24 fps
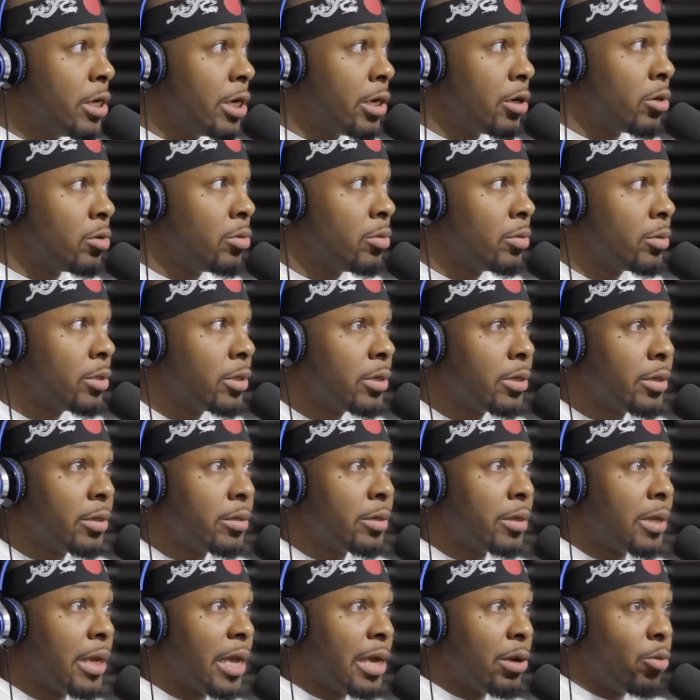know,
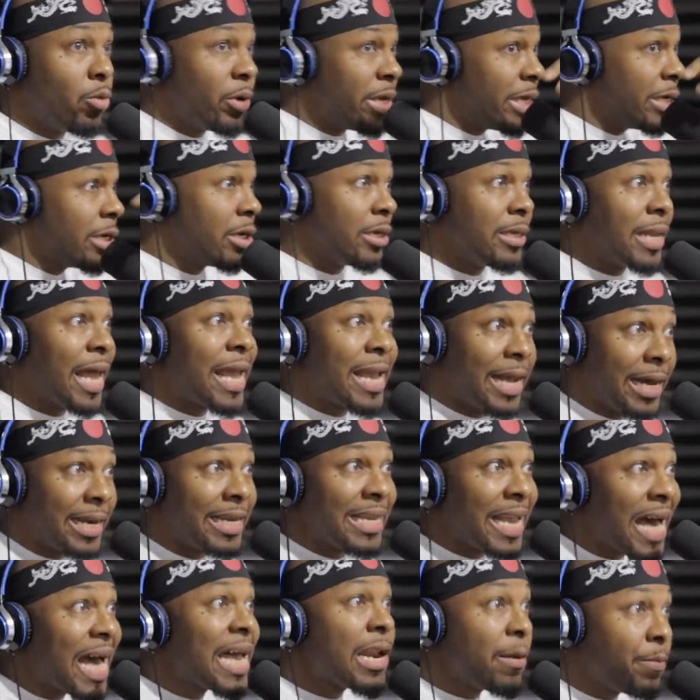and we like a
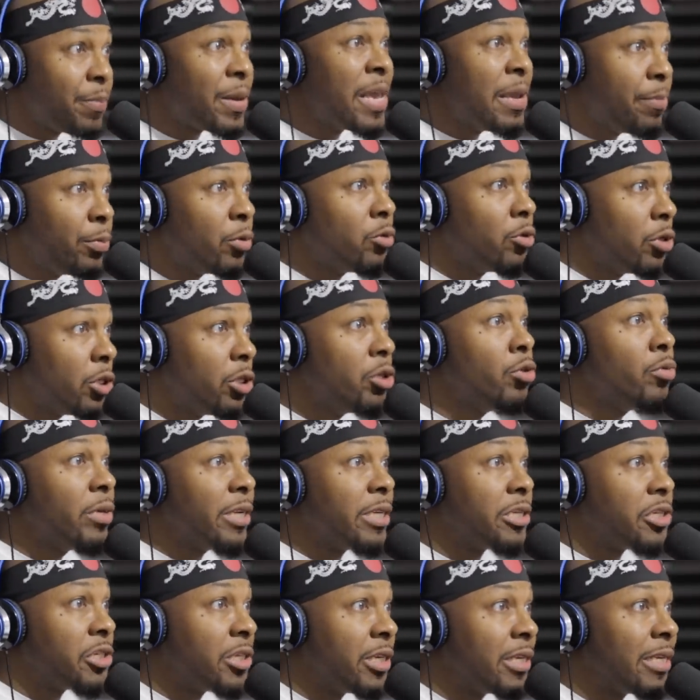lot of people do
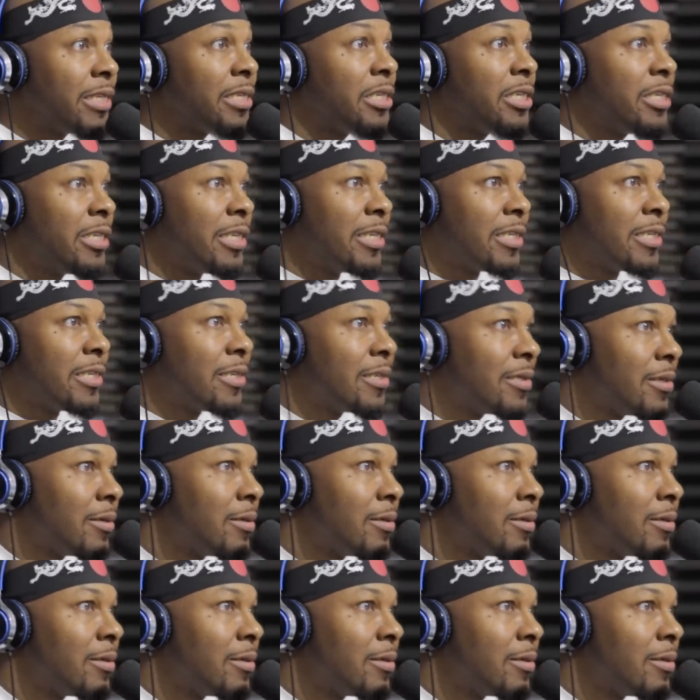this shit. It's just